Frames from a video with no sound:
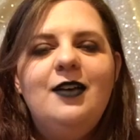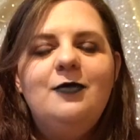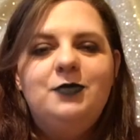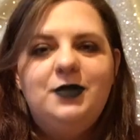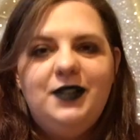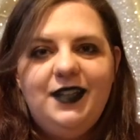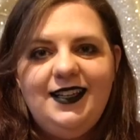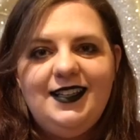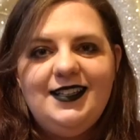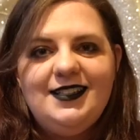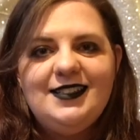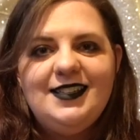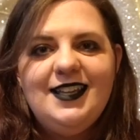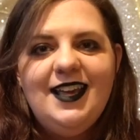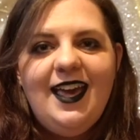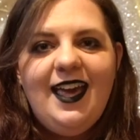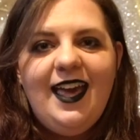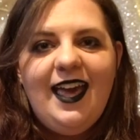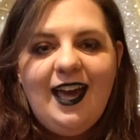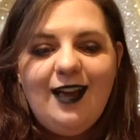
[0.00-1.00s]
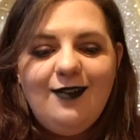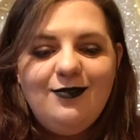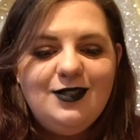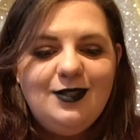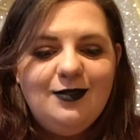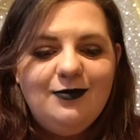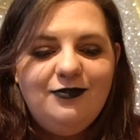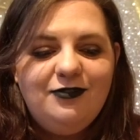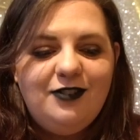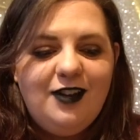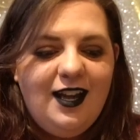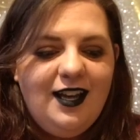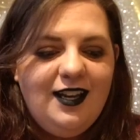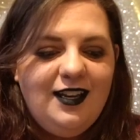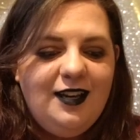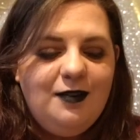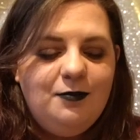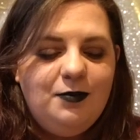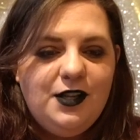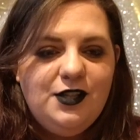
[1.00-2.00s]
Please, have some fun
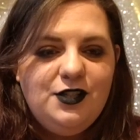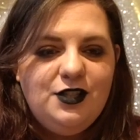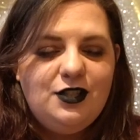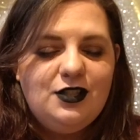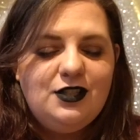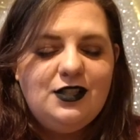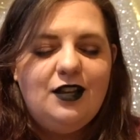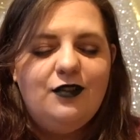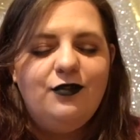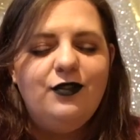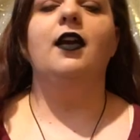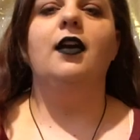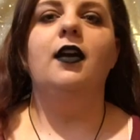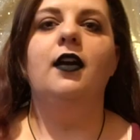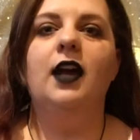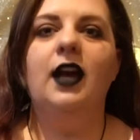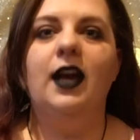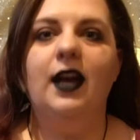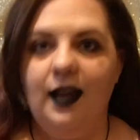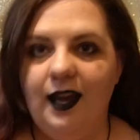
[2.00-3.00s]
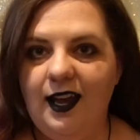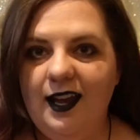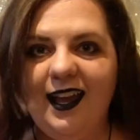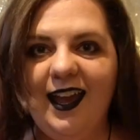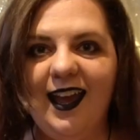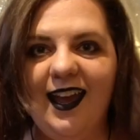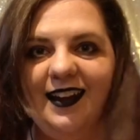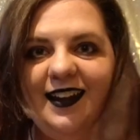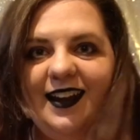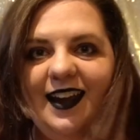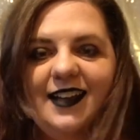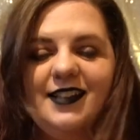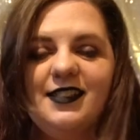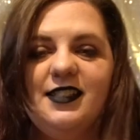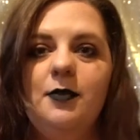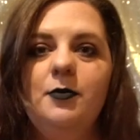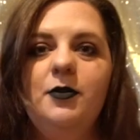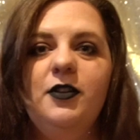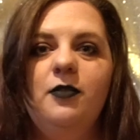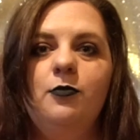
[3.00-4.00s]
and pleasure yourself. Again, as
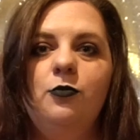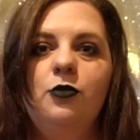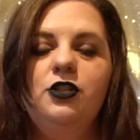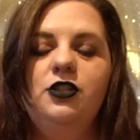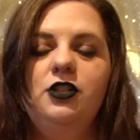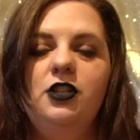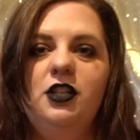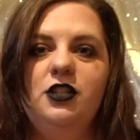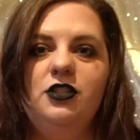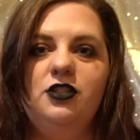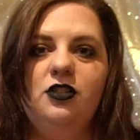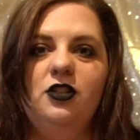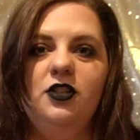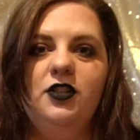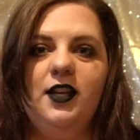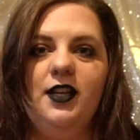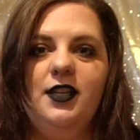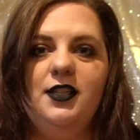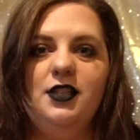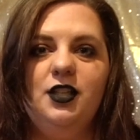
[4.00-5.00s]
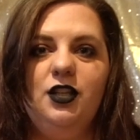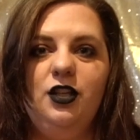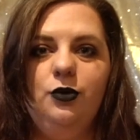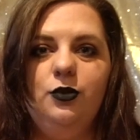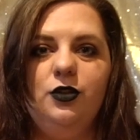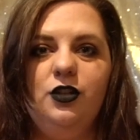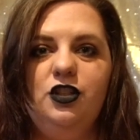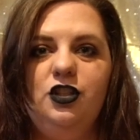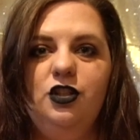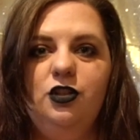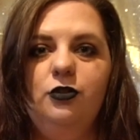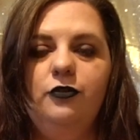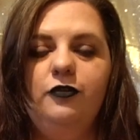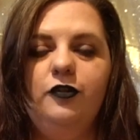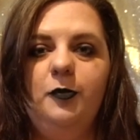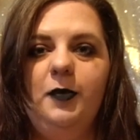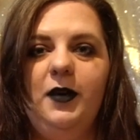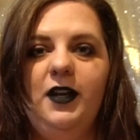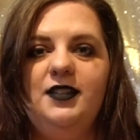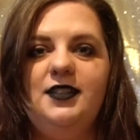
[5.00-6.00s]
some of the more traditional things that you can do for
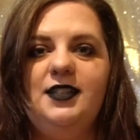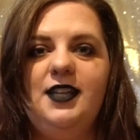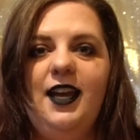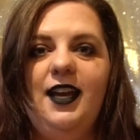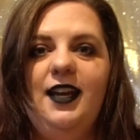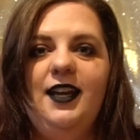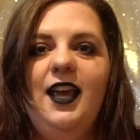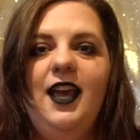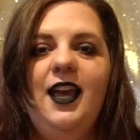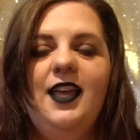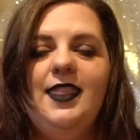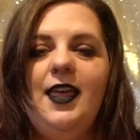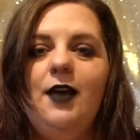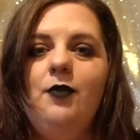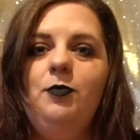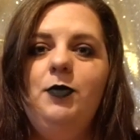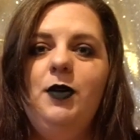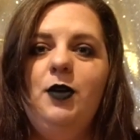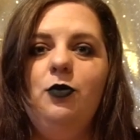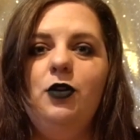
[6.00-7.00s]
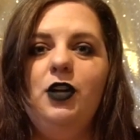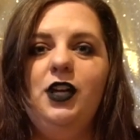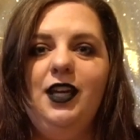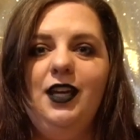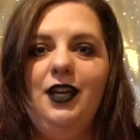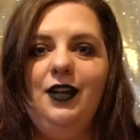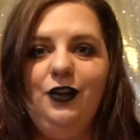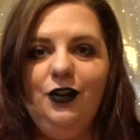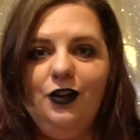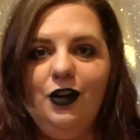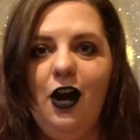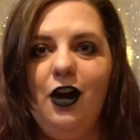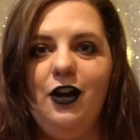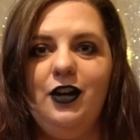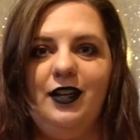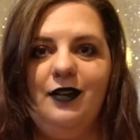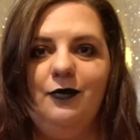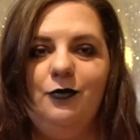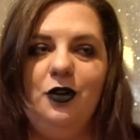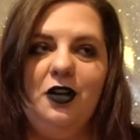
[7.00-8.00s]
Beltane, that would be working in your
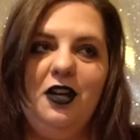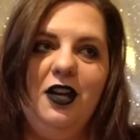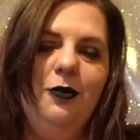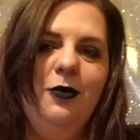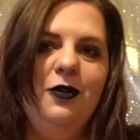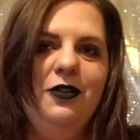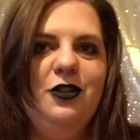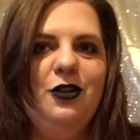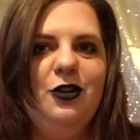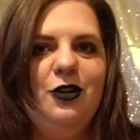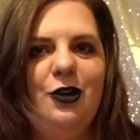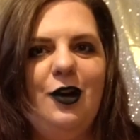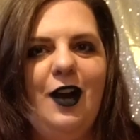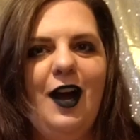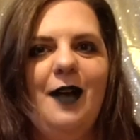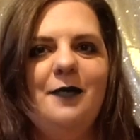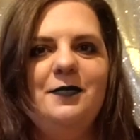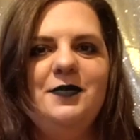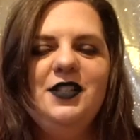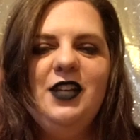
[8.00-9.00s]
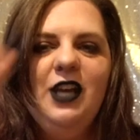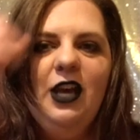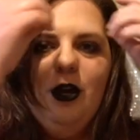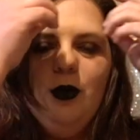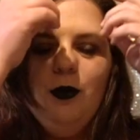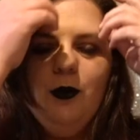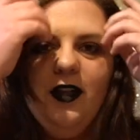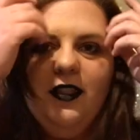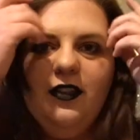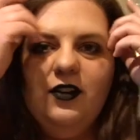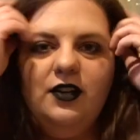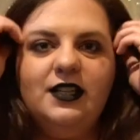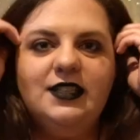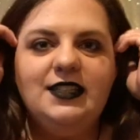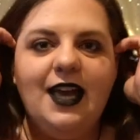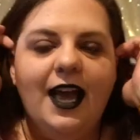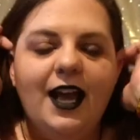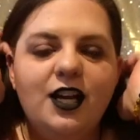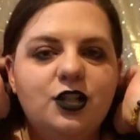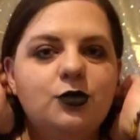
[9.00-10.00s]
garden, working with your crops, whether it's
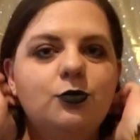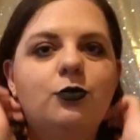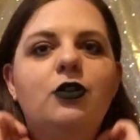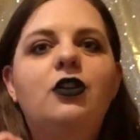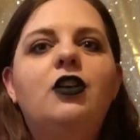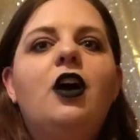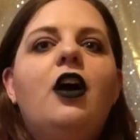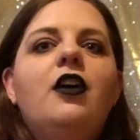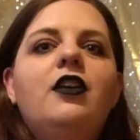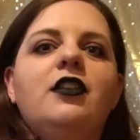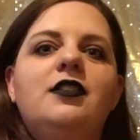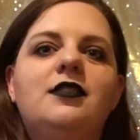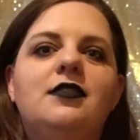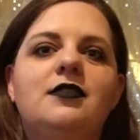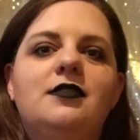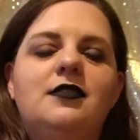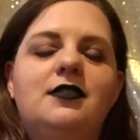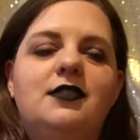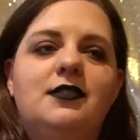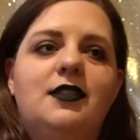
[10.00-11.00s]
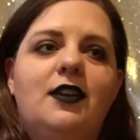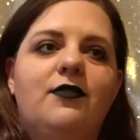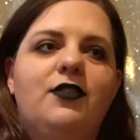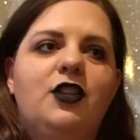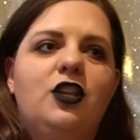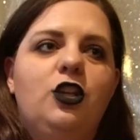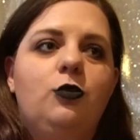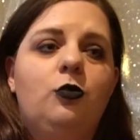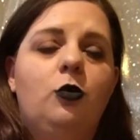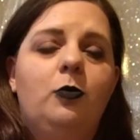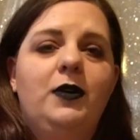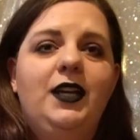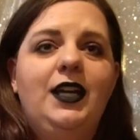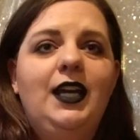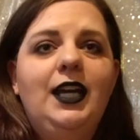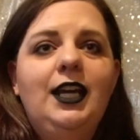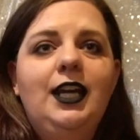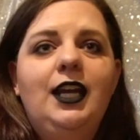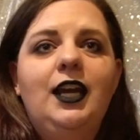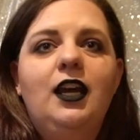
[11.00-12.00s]
actual garden stuff that you will be
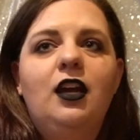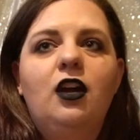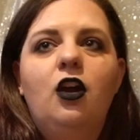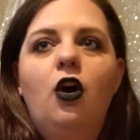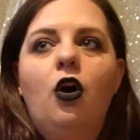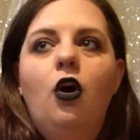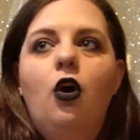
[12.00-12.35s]
eating